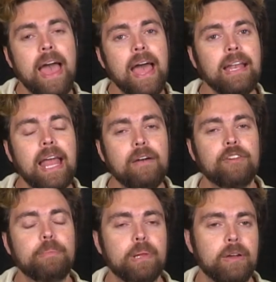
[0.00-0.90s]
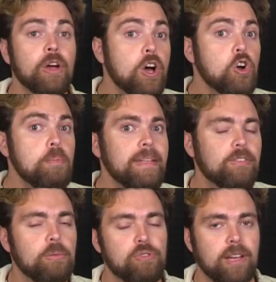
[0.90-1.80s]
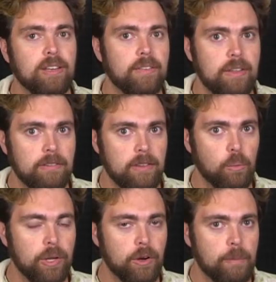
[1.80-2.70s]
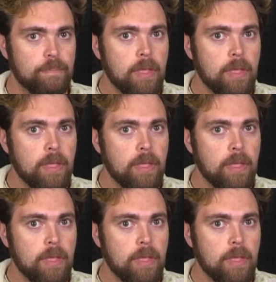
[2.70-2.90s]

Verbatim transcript: and every player who meets their objective is the winner.